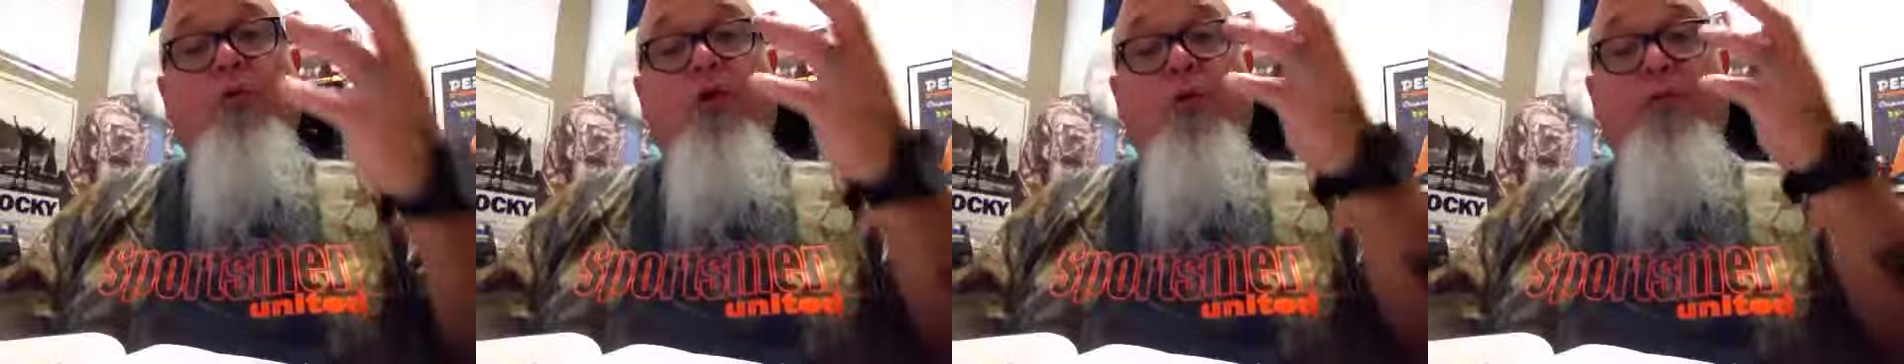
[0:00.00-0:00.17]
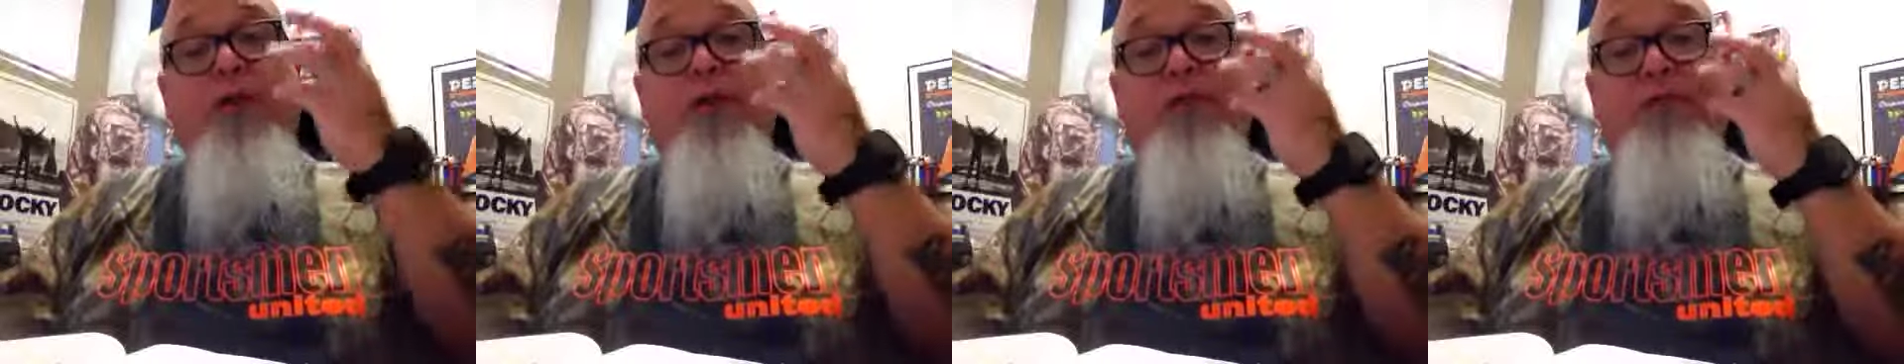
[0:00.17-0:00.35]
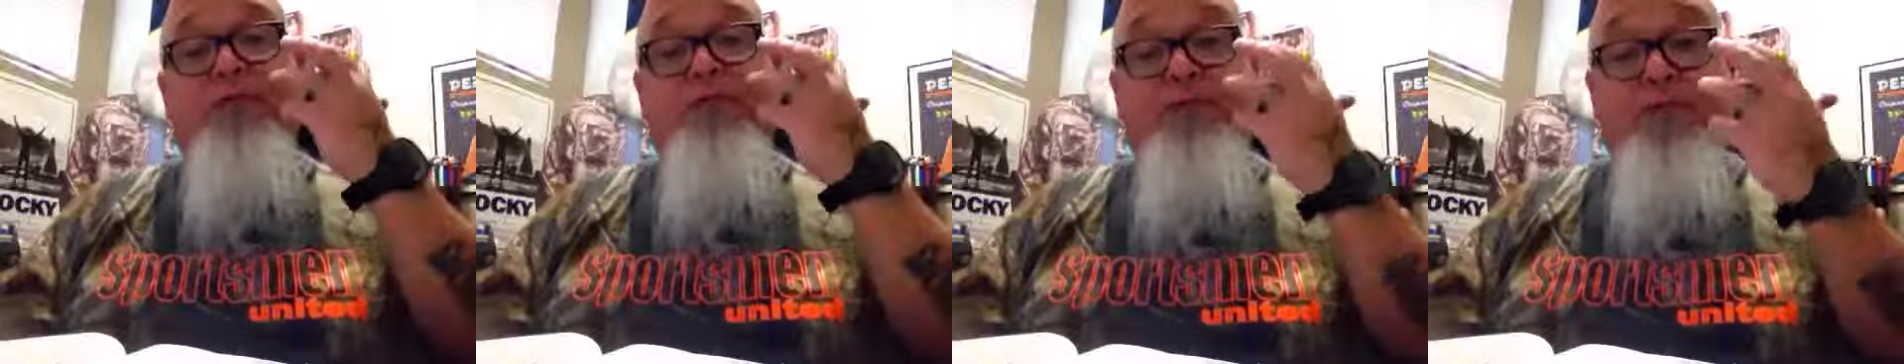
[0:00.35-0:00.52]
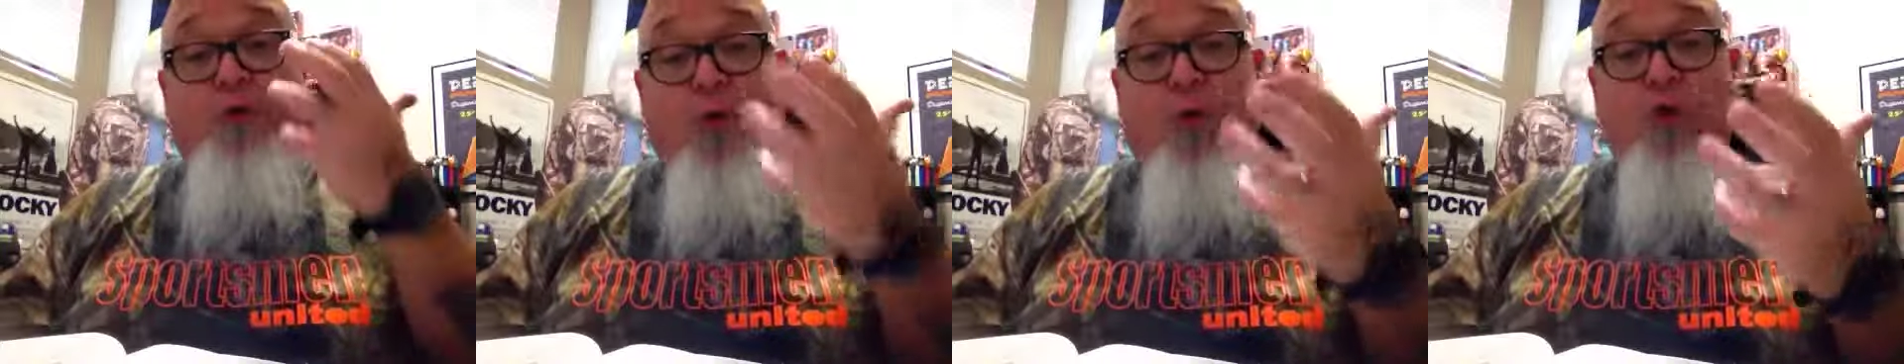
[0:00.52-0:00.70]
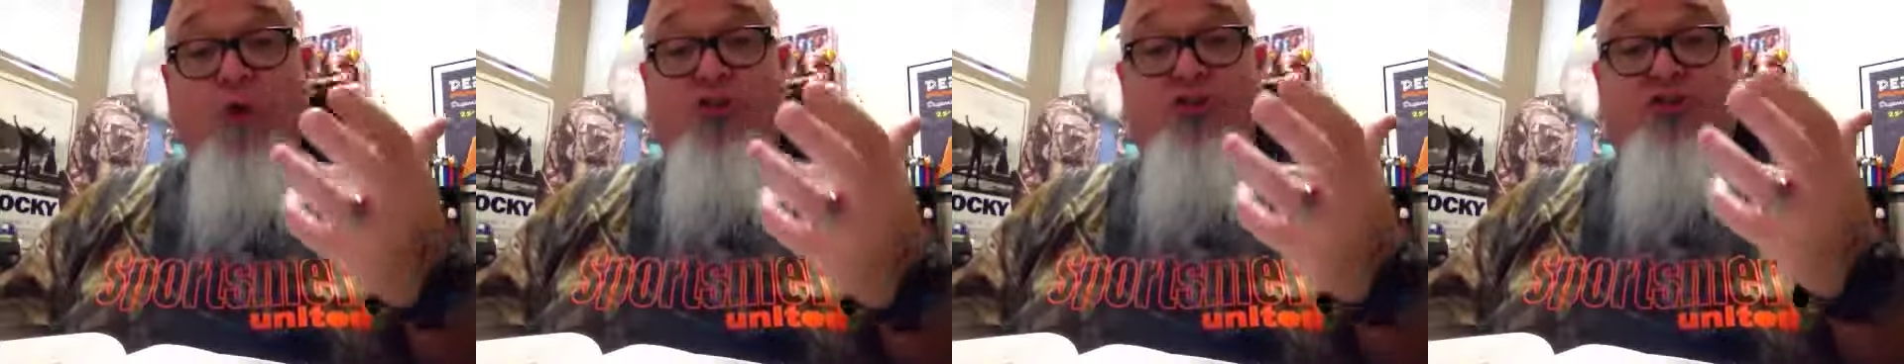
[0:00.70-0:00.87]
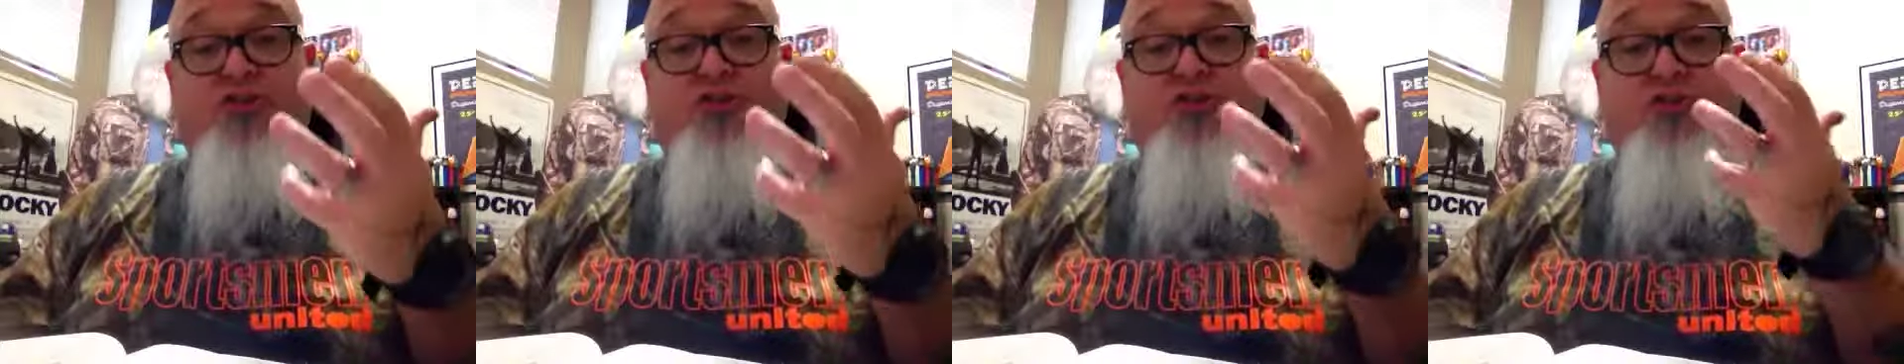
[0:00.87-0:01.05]
will be
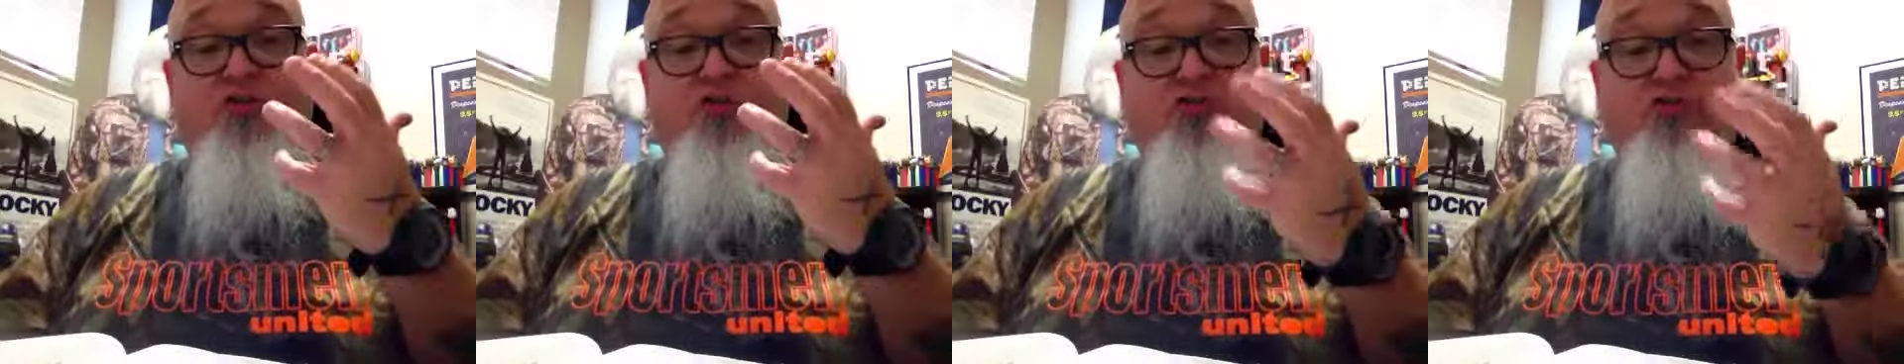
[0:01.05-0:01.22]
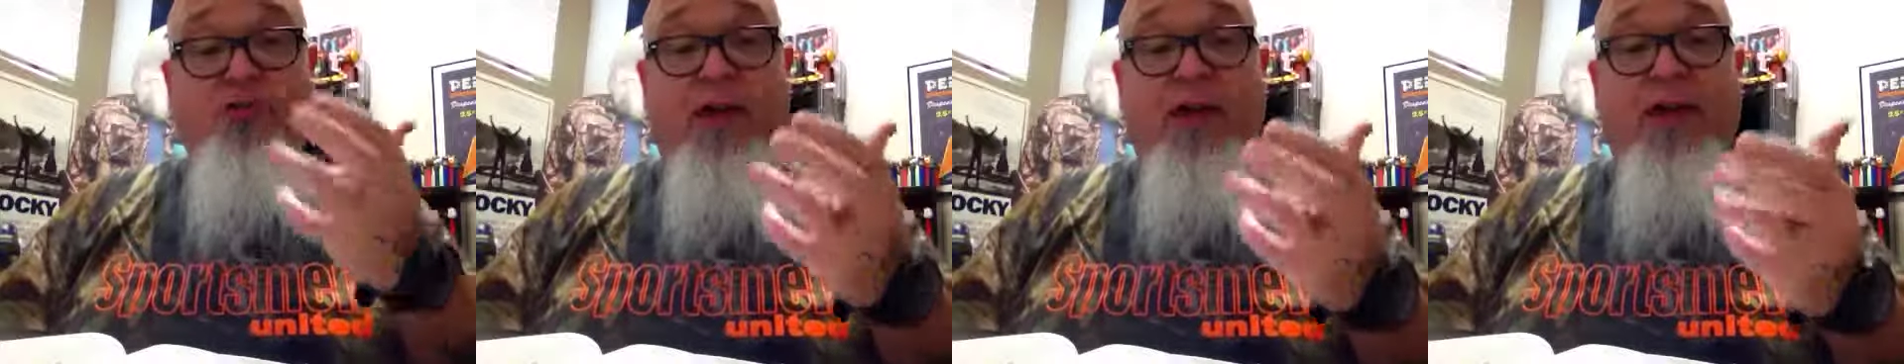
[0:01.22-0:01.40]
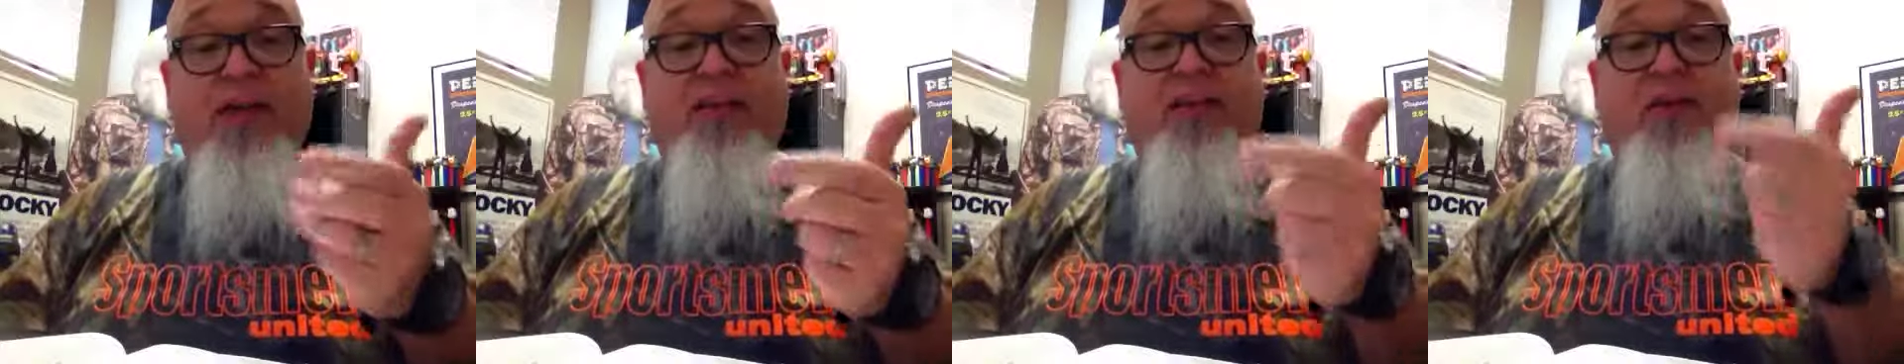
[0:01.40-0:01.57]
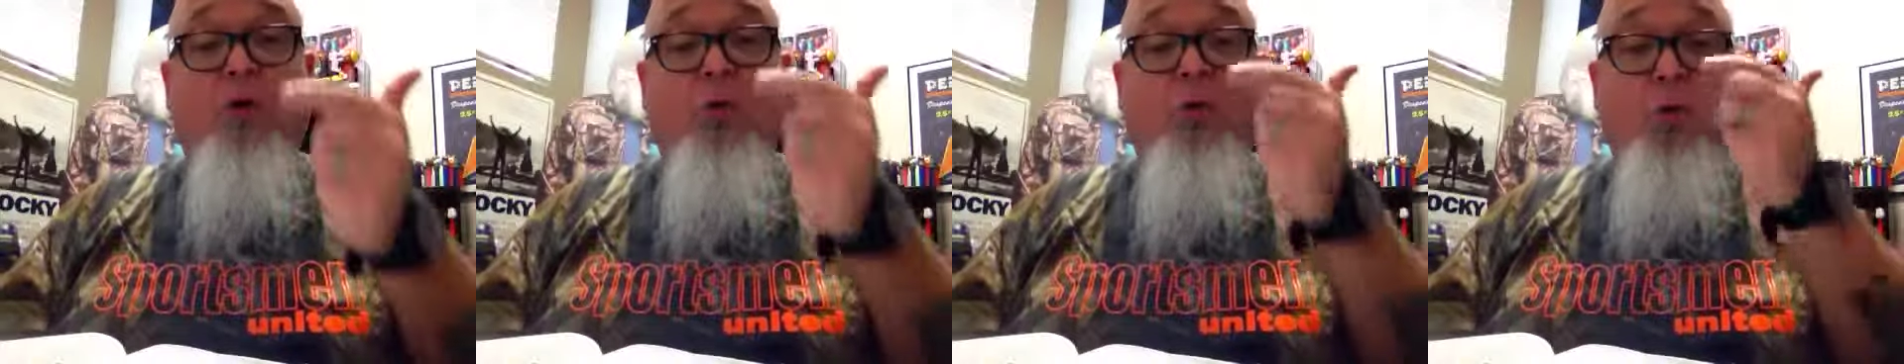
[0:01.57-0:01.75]
forced to drink the